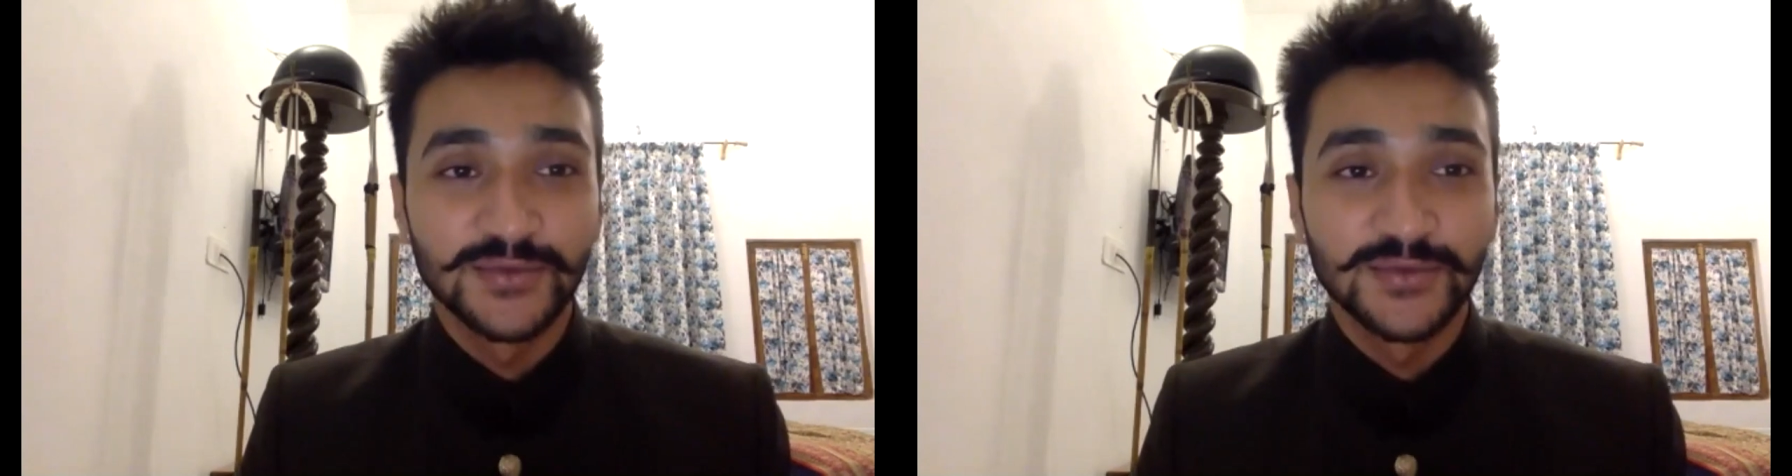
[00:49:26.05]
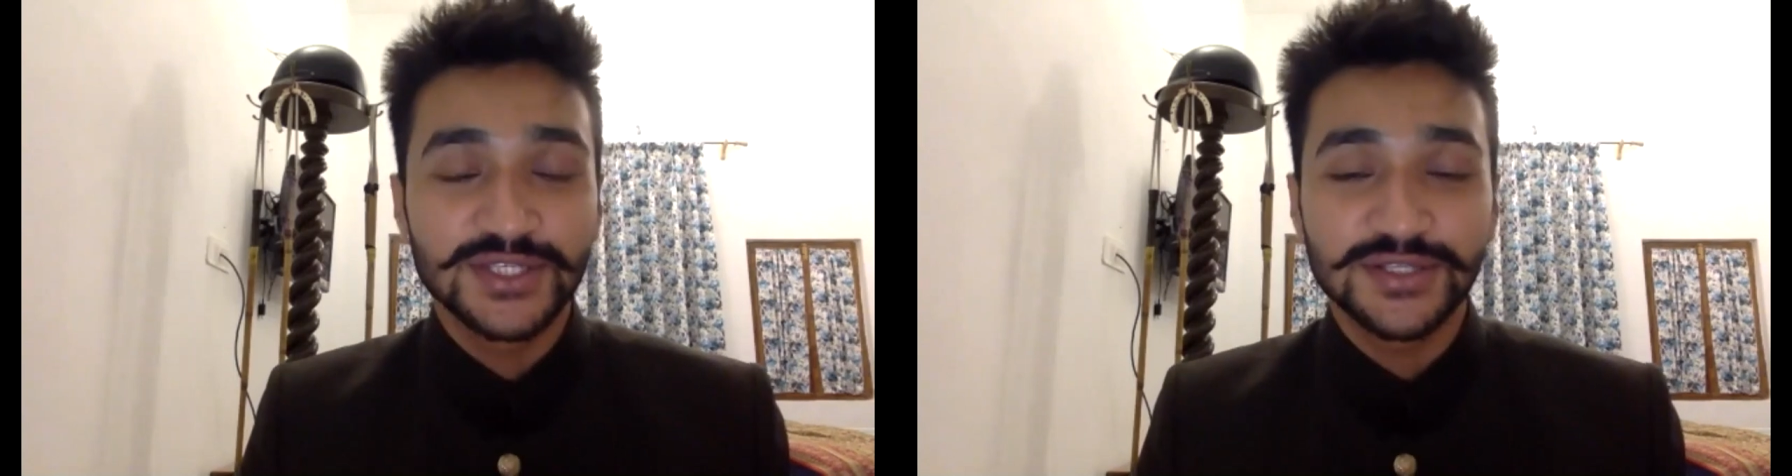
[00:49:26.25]

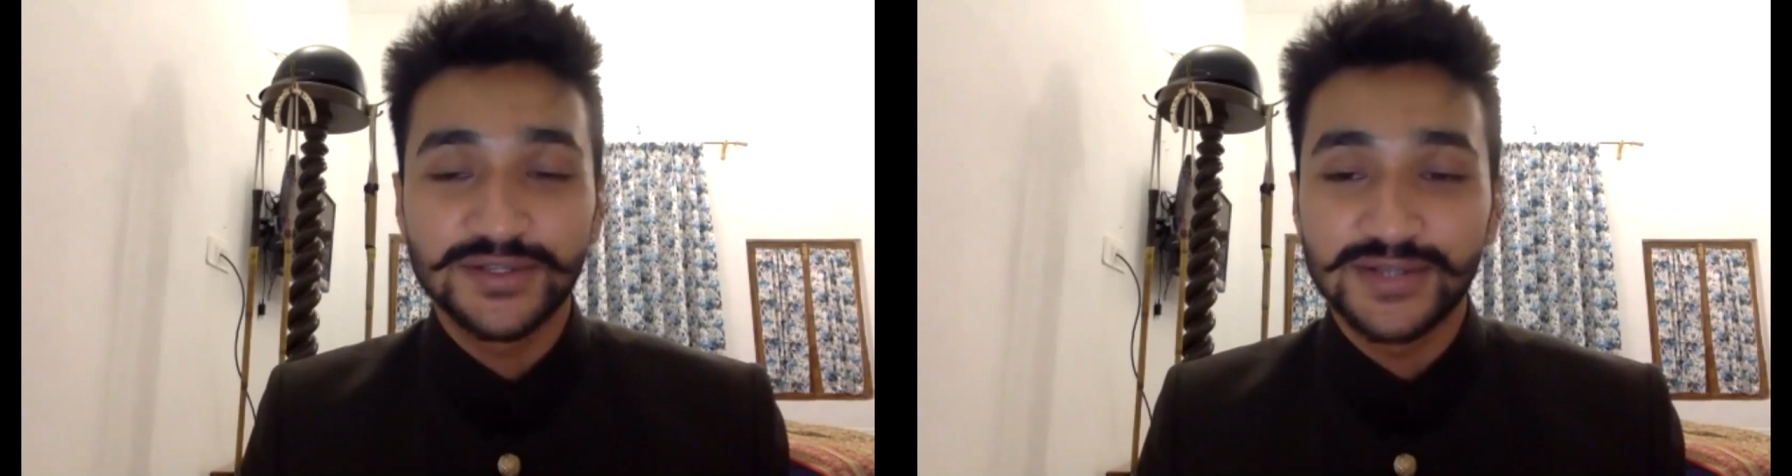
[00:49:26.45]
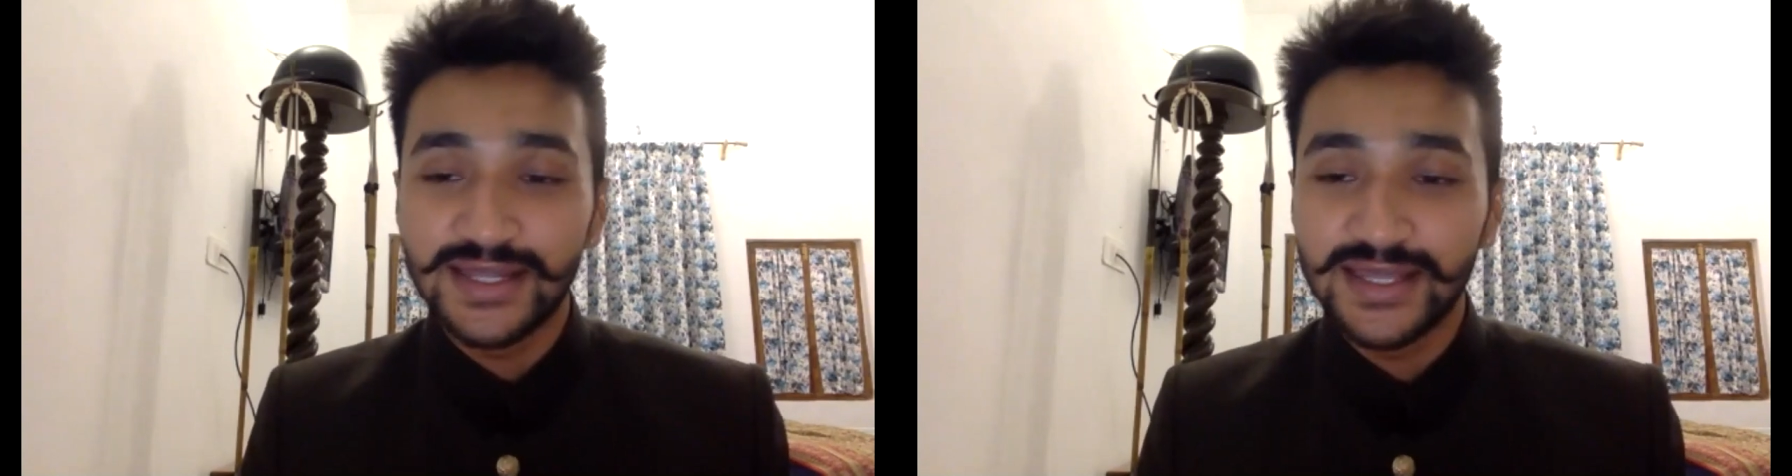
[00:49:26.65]
which
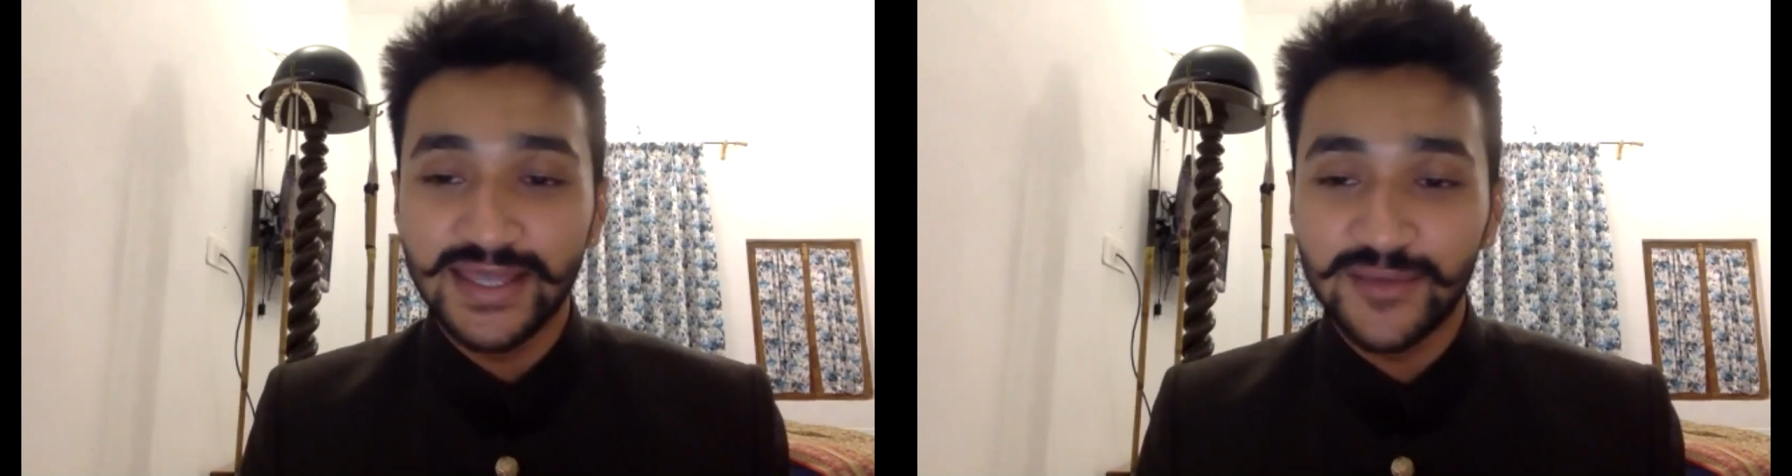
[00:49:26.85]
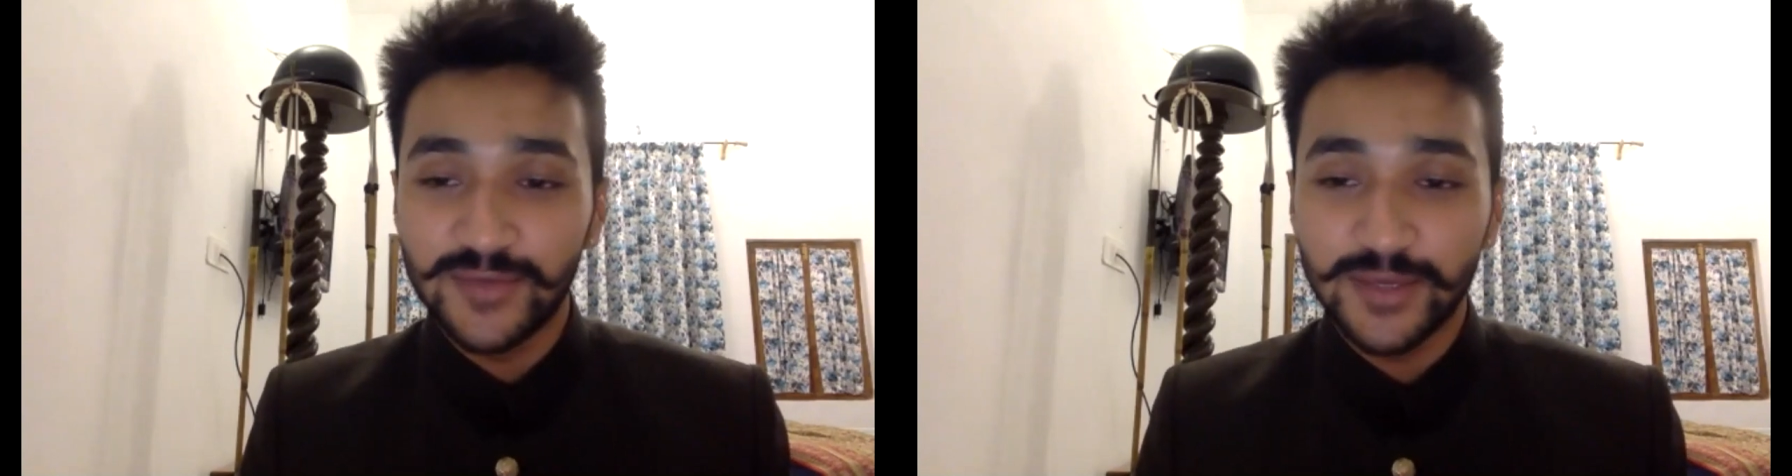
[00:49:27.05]
really
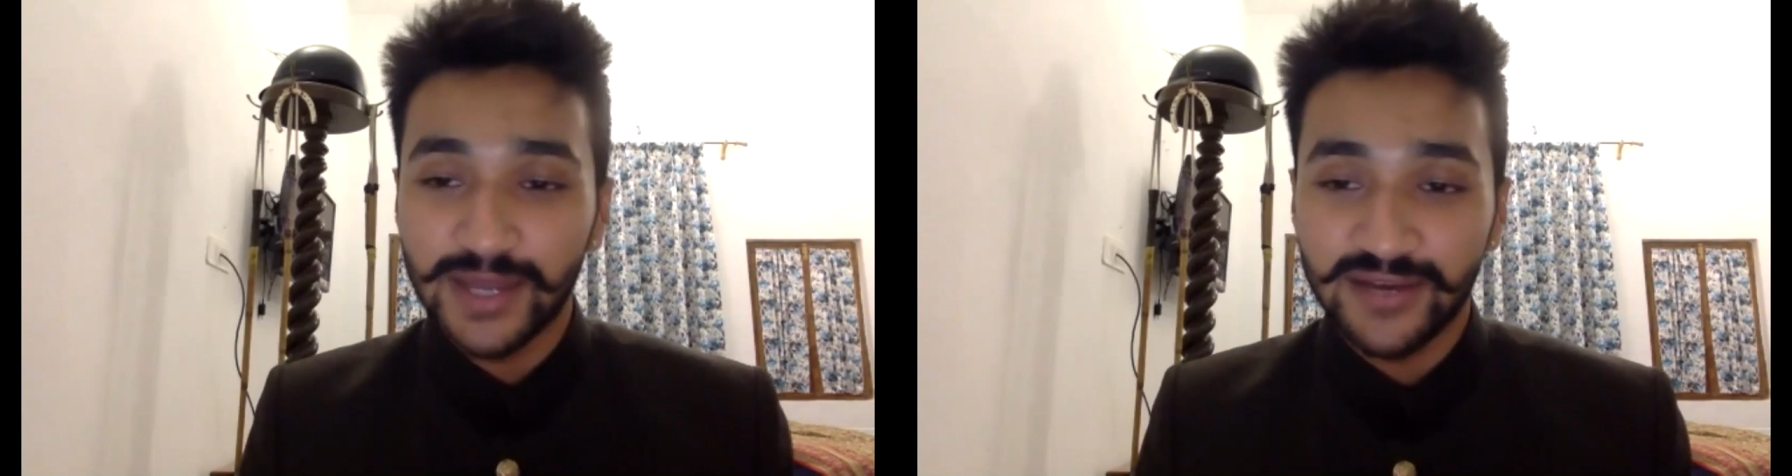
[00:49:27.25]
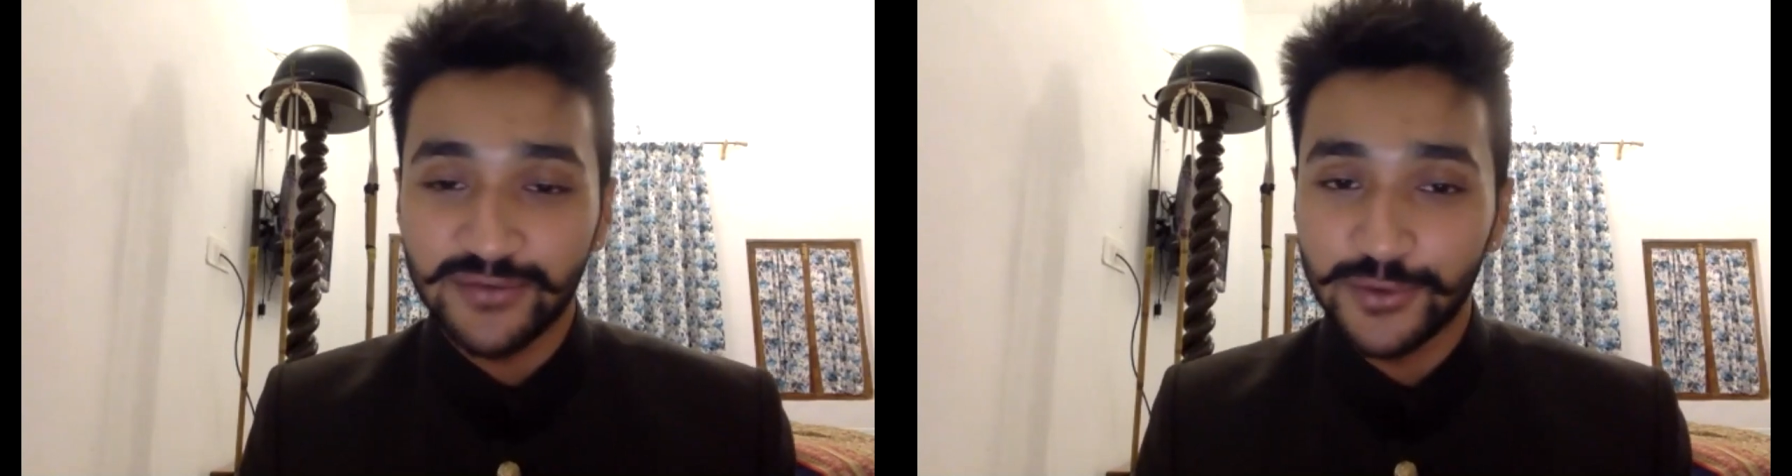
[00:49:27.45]
gave me a
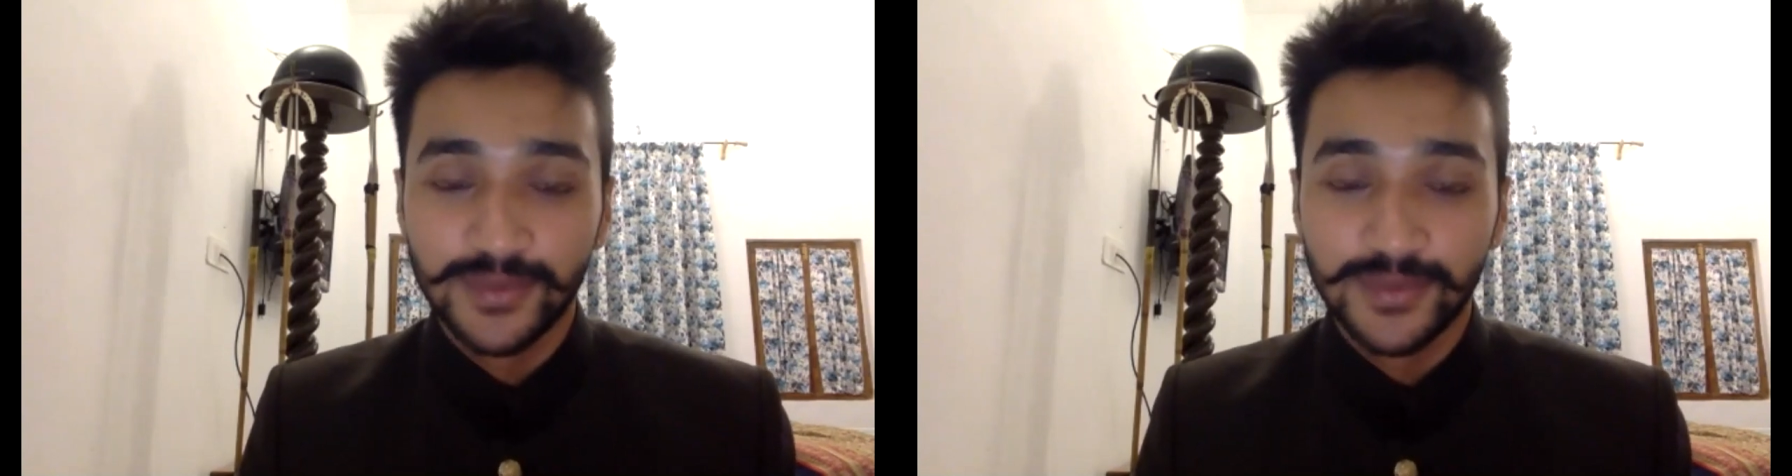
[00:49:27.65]
platform.